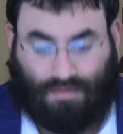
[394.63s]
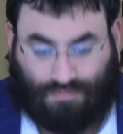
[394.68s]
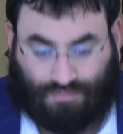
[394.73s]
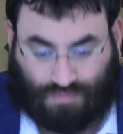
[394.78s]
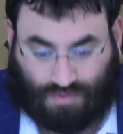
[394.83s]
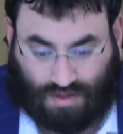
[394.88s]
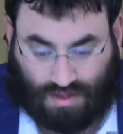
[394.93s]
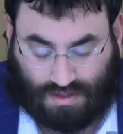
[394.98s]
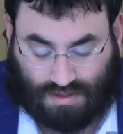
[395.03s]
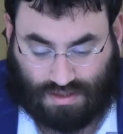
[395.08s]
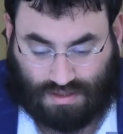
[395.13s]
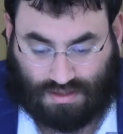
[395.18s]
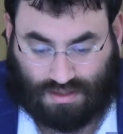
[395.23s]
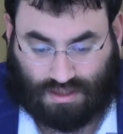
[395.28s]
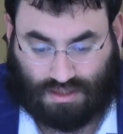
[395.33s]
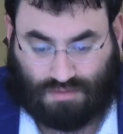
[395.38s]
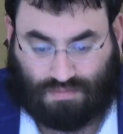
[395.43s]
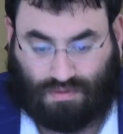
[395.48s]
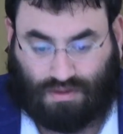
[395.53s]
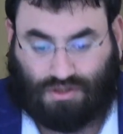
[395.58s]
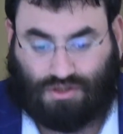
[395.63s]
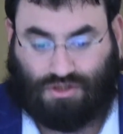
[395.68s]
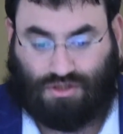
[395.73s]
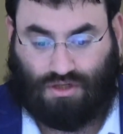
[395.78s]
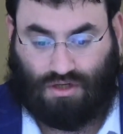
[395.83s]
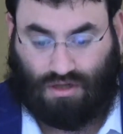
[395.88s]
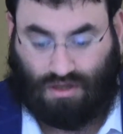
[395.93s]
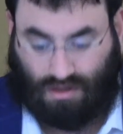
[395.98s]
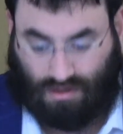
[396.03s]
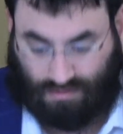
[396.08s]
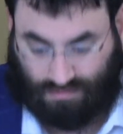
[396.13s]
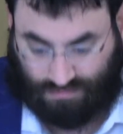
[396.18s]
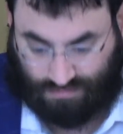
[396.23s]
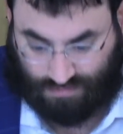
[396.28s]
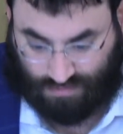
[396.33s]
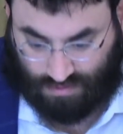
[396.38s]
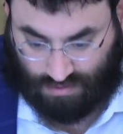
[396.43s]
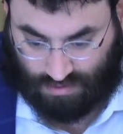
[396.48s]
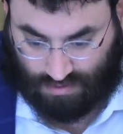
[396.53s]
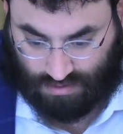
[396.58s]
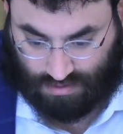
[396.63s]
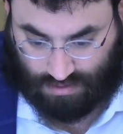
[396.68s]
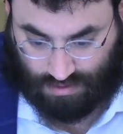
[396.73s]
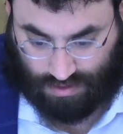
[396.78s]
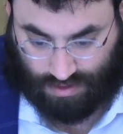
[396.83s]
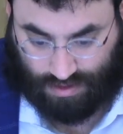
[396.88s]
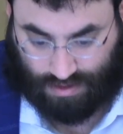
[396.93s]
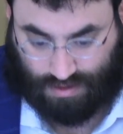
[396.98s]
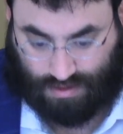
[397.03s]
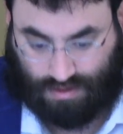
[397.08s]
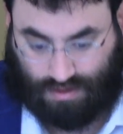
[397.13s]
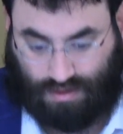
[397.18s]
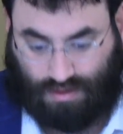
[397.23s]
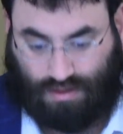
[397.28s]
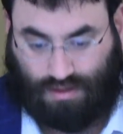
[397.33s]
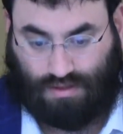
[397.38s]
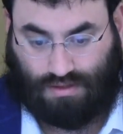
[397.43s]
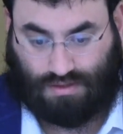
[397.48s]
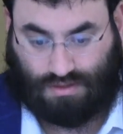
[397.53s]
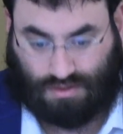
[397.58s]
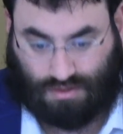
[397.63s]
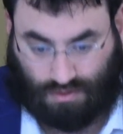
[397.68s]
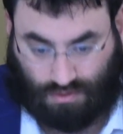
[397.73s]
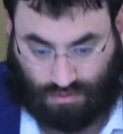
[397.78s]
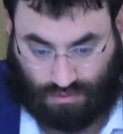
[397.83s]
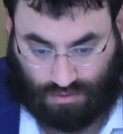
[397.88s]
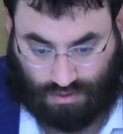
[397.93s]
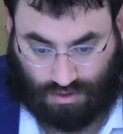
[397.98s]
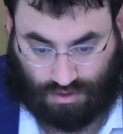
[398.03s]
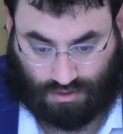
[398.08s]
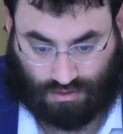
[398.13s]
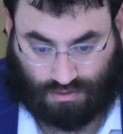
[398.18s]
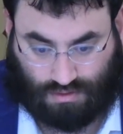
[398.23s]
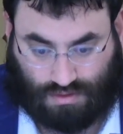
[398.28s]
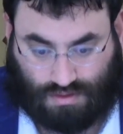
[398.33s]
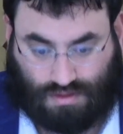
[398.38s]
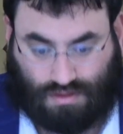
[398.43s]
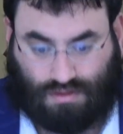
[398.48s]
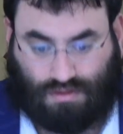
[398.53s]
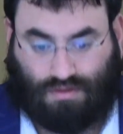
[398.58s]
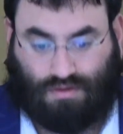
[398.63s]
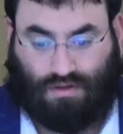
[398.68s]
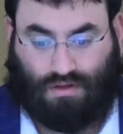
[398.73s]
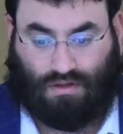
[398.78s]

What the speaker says: this is an expression of like his soul yearns,